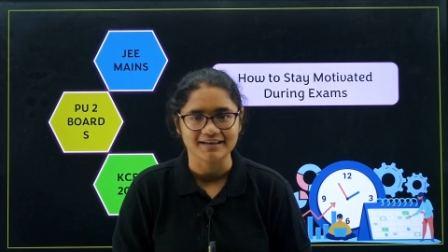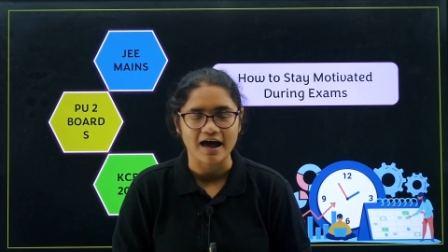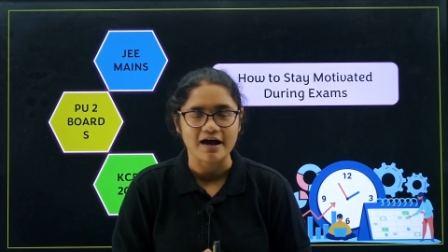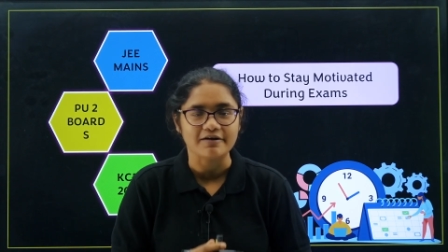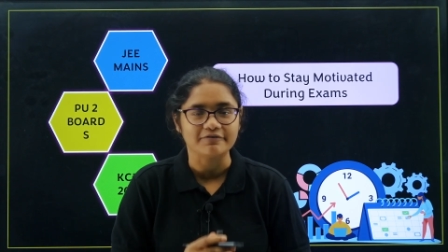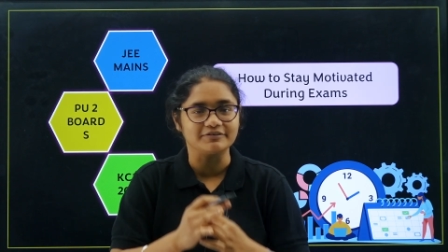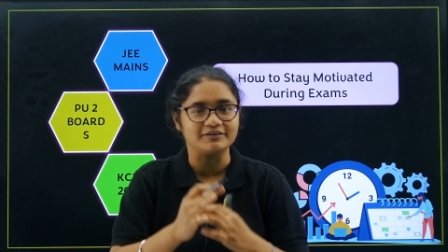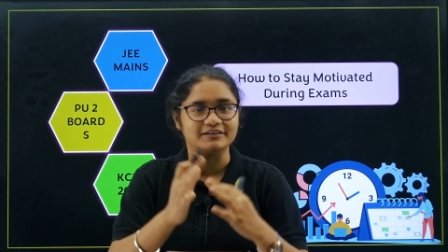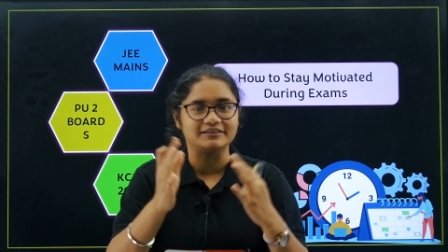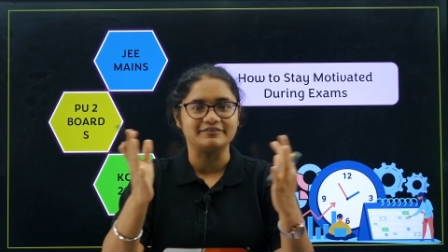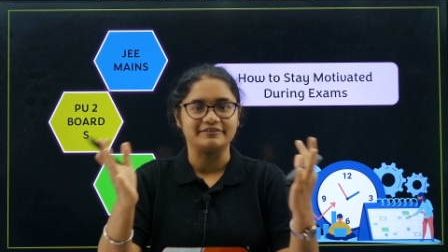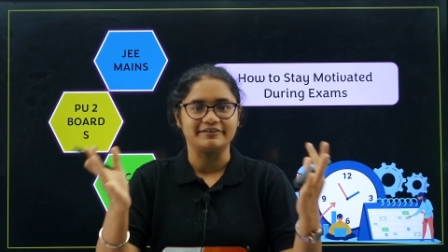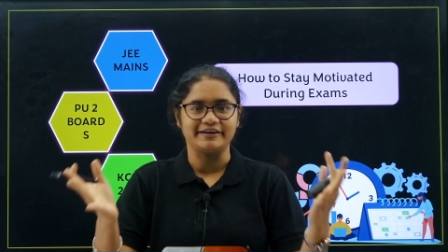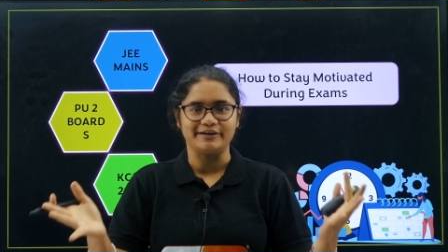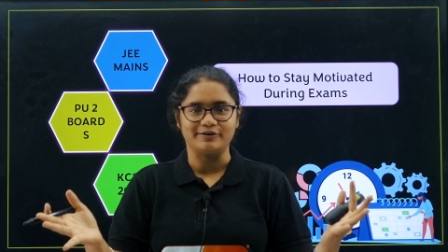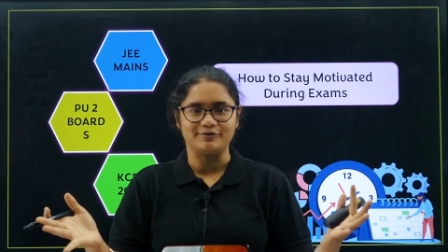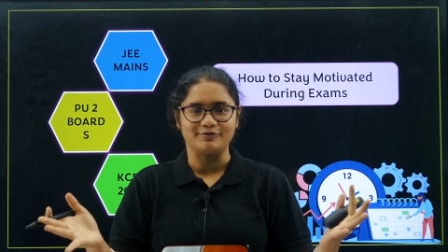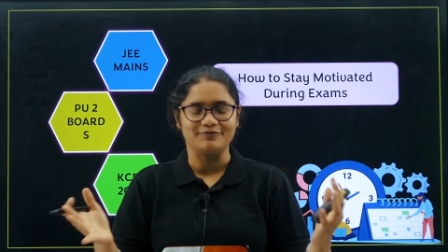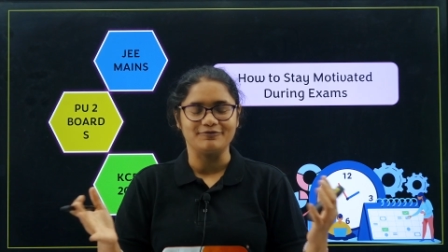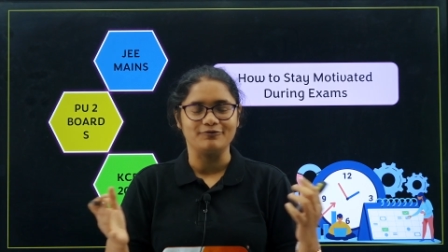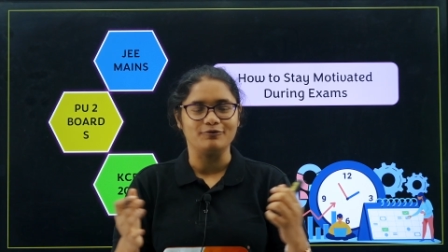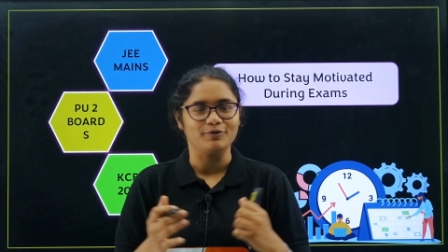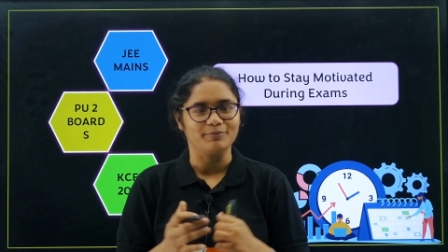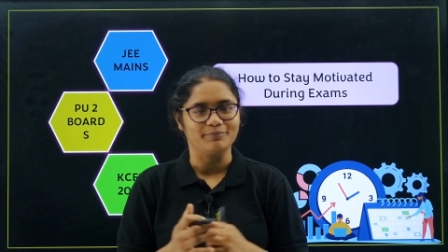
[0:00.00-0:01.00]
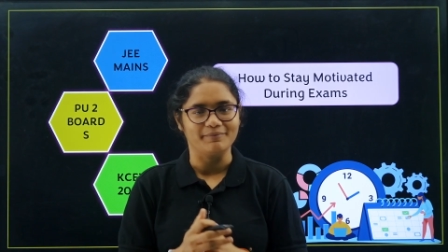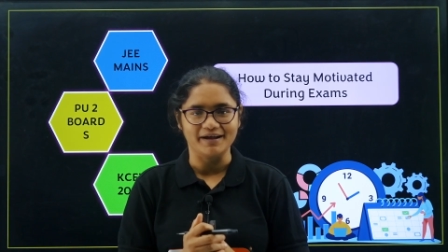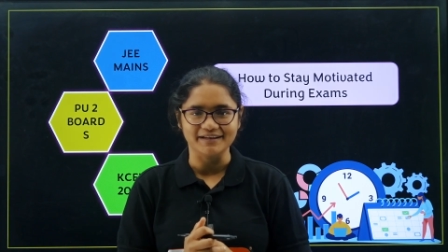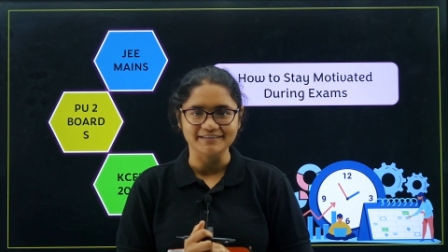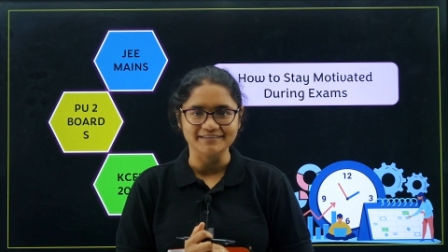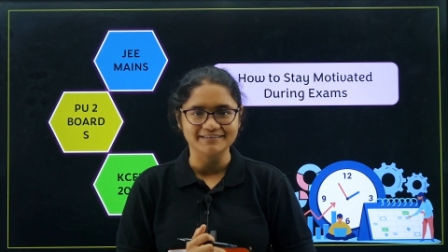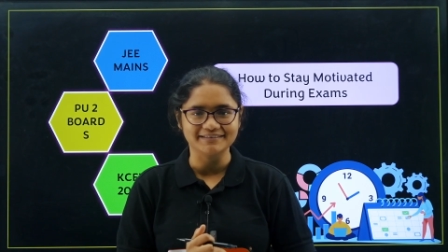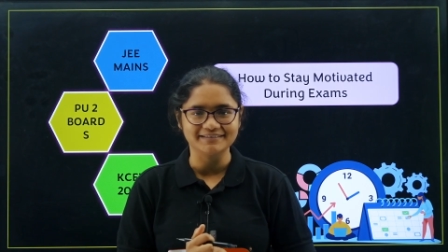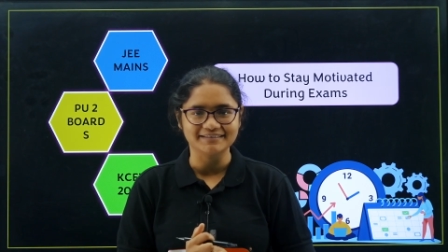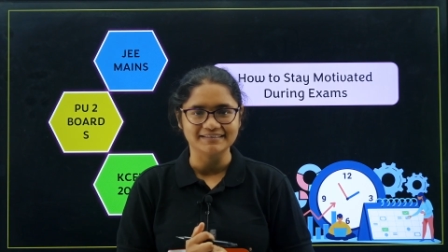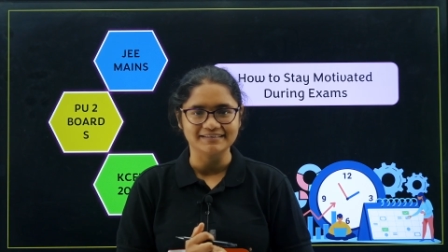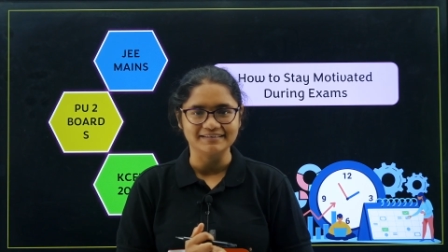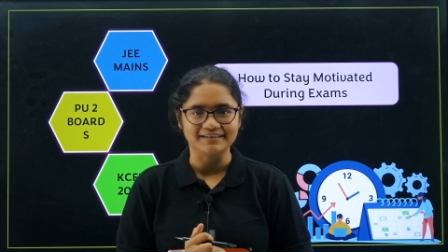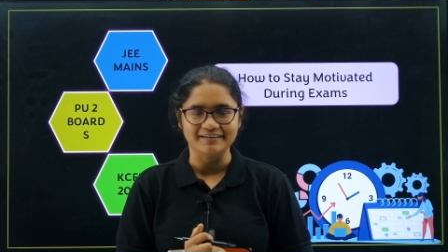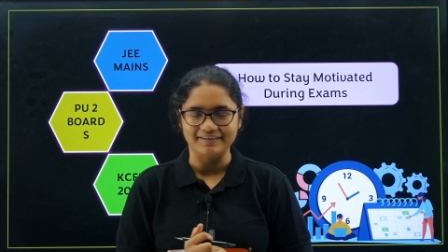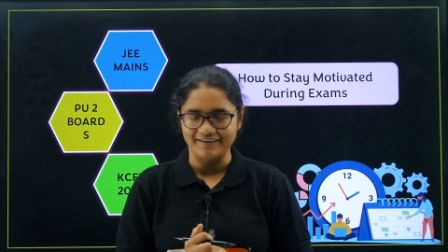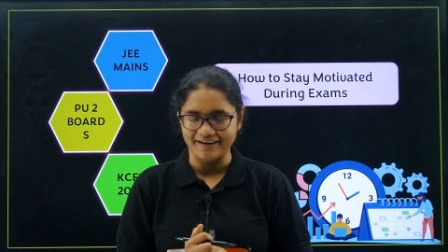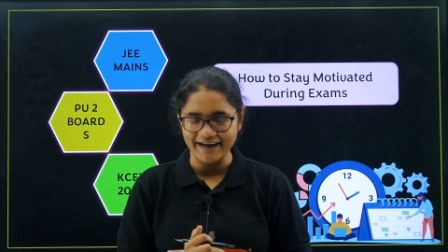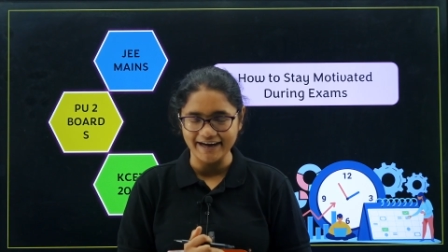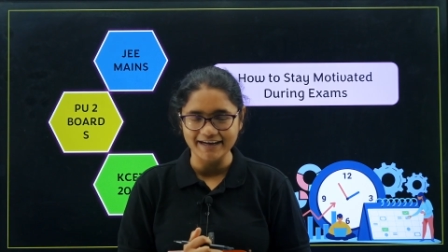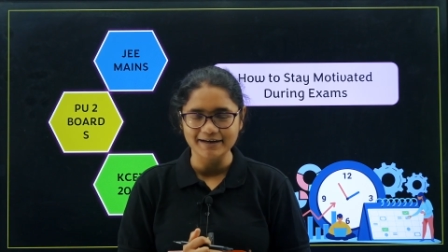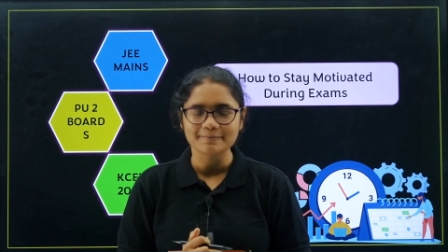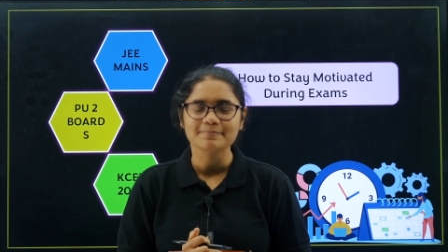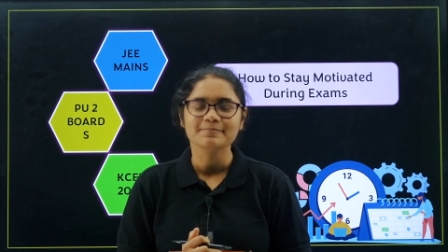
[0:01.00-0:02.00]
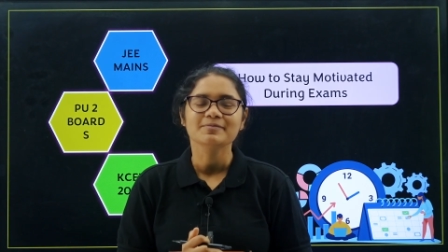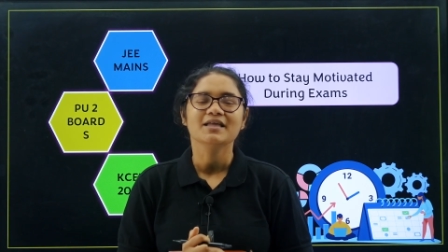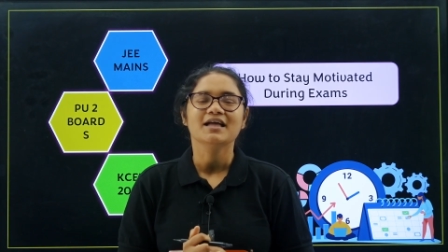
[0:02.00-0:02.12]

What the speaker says: after 3 to 4 months, right?